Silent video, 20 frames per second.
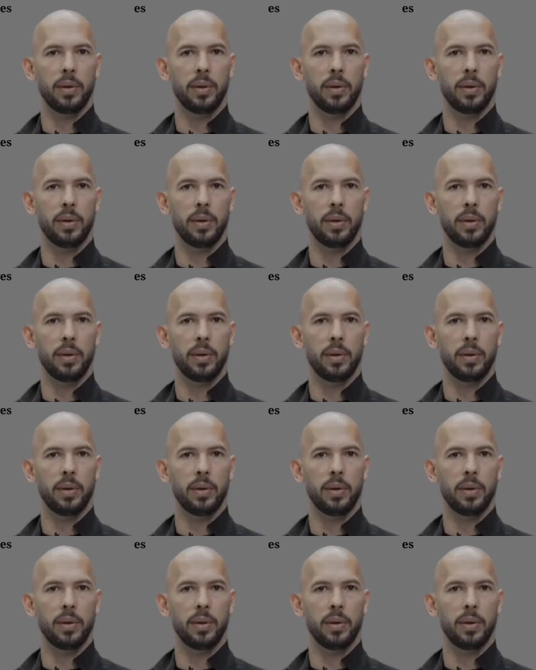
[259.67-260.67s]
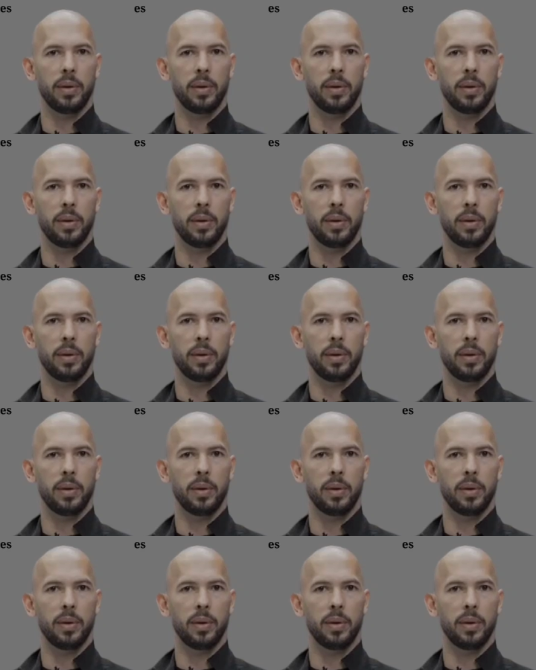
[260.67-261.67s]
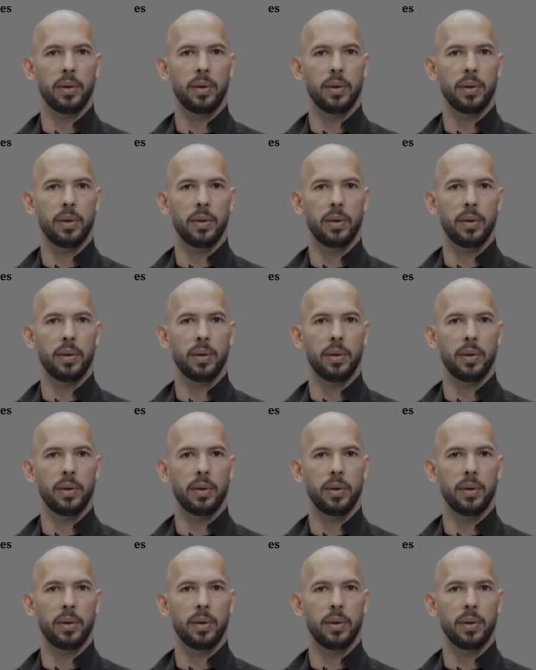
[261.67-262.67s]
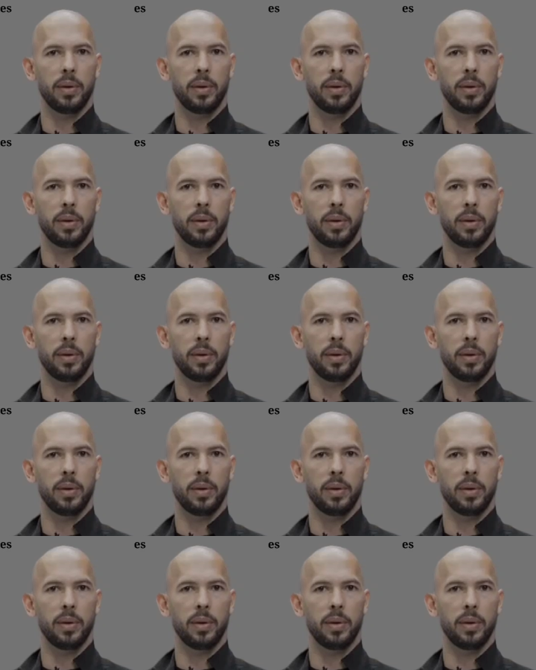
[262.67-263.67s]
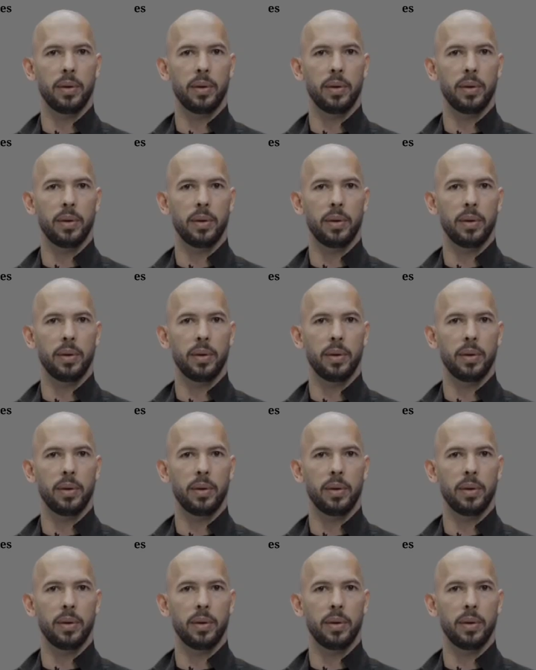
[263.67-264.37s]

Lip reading: [no speech]